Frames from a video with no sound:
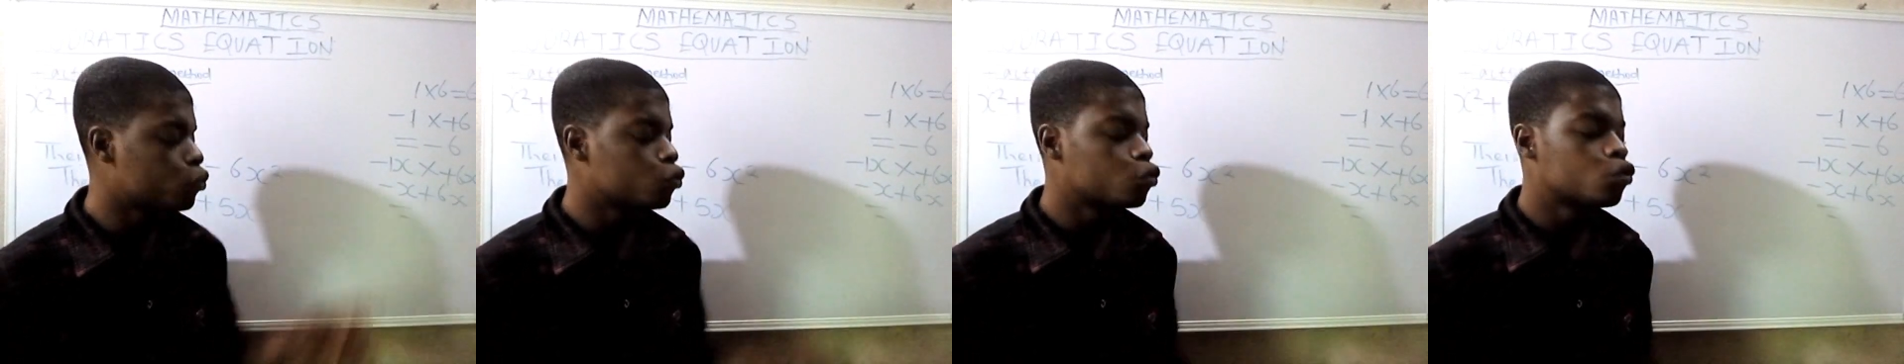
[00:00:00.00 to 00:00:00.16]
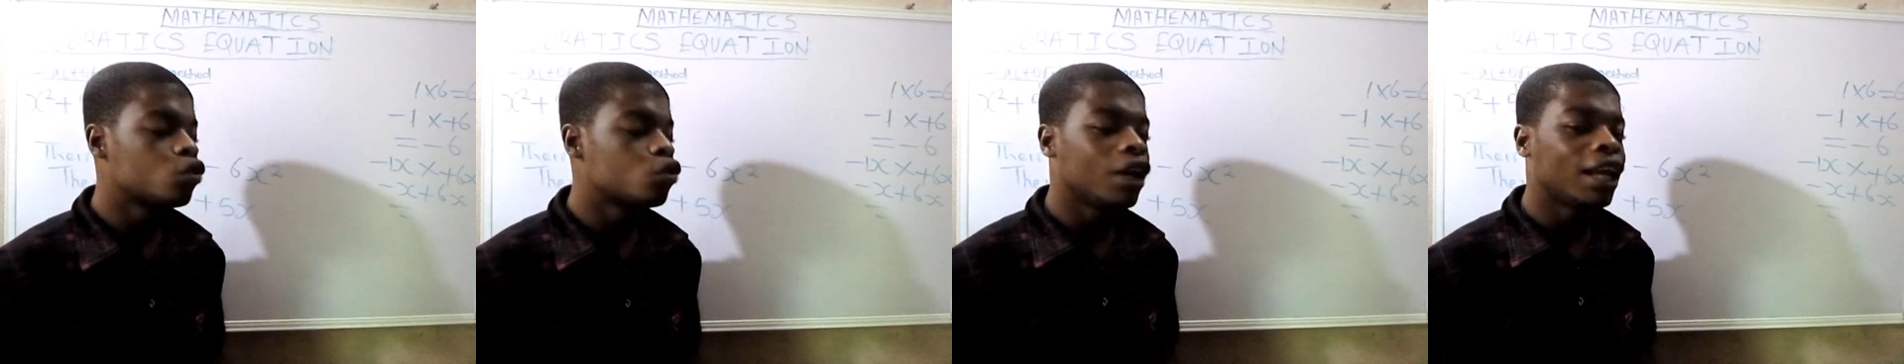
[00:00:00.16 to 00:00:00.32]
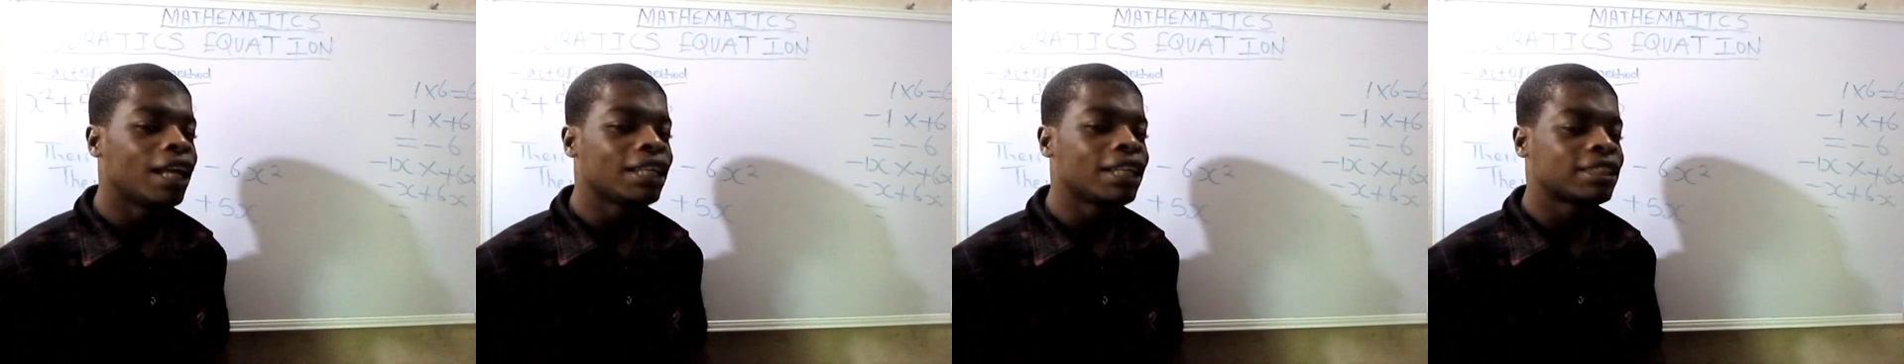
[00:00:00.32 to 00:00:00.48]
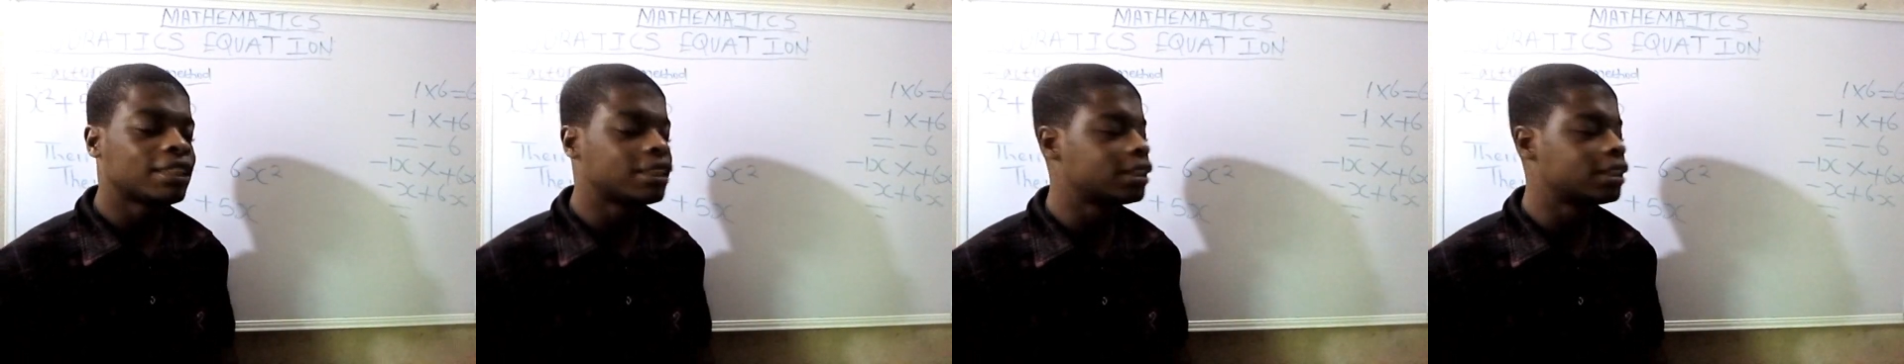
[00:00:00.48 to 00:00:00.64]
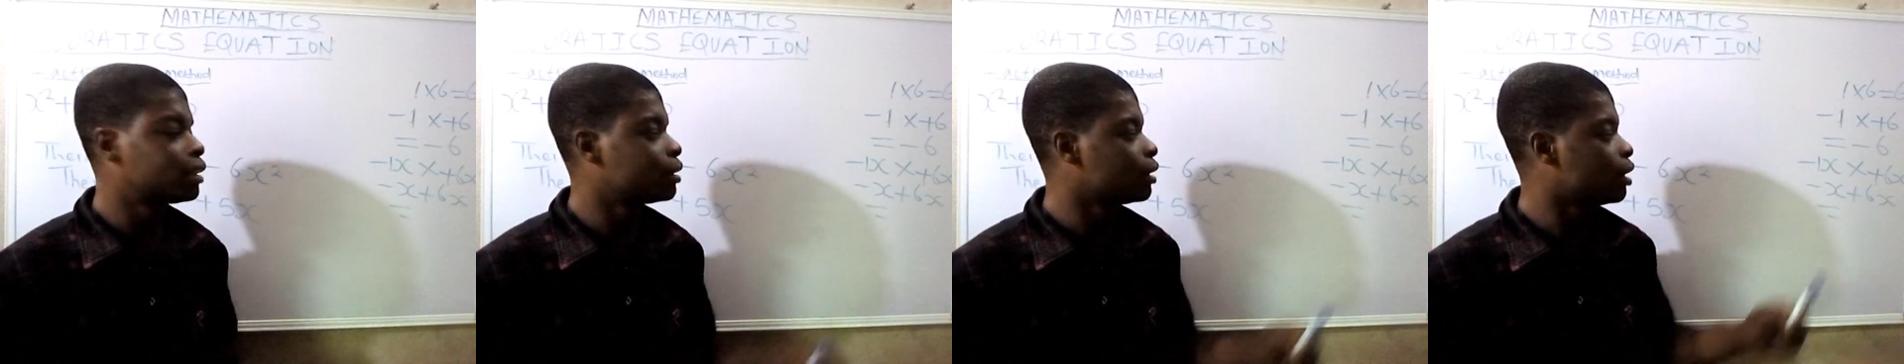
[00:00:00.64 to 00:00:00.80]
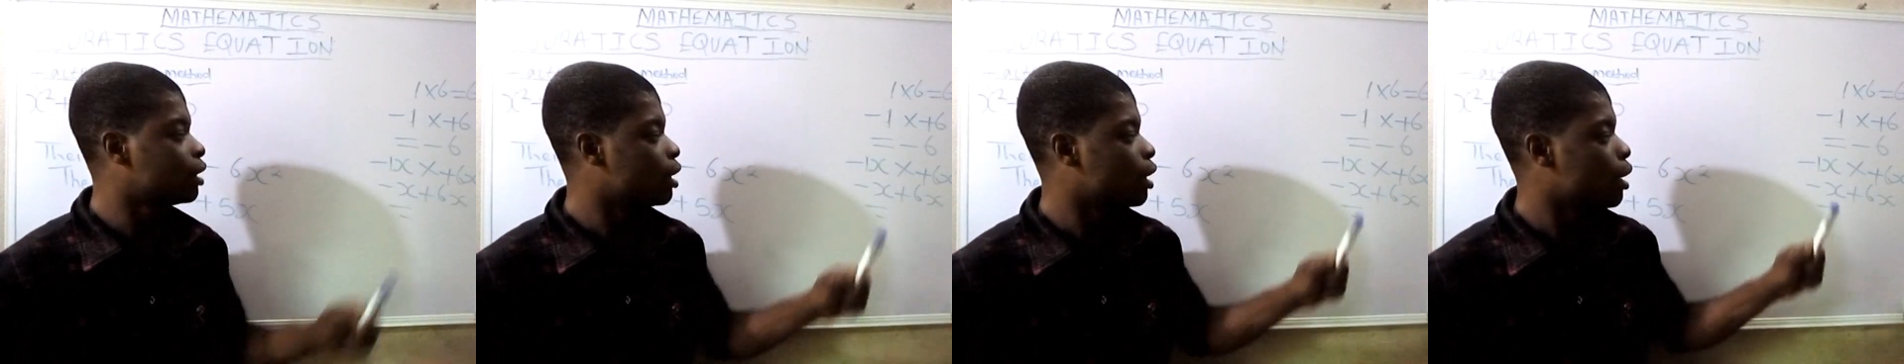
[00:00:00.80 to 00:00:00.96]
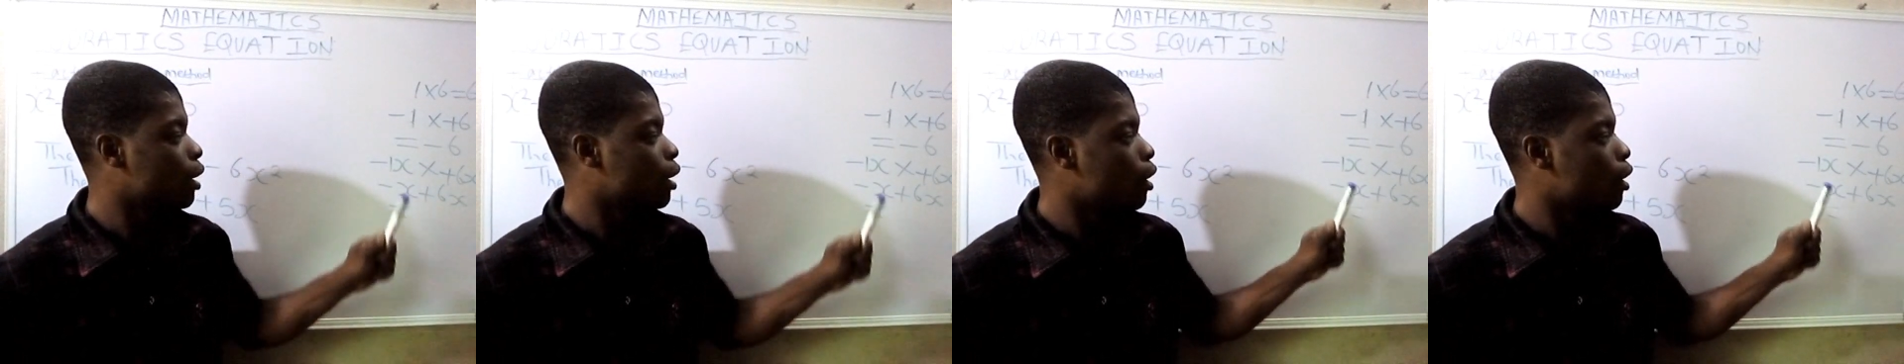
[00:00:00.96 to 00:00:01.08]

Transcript: So let's